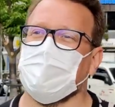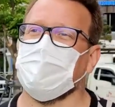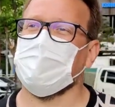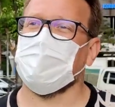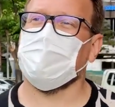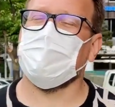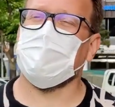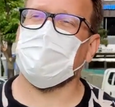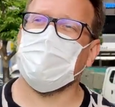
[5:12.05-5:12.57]

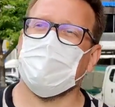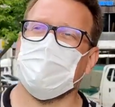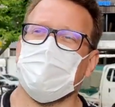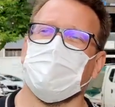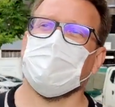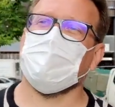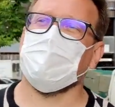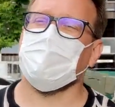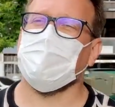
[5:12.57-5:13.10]
because
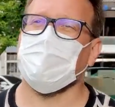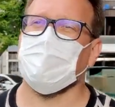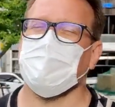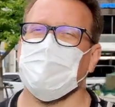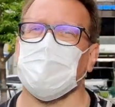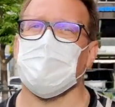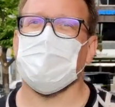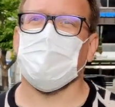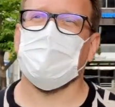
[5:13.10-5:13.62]
we're tapping
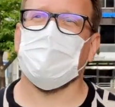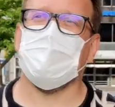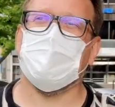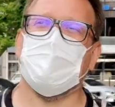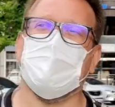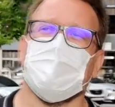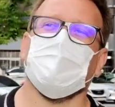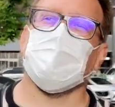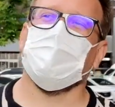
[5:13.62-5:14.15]
on
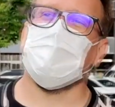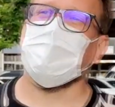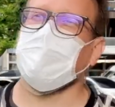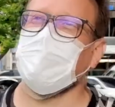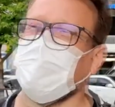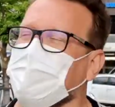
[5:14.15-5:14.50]
kind of like a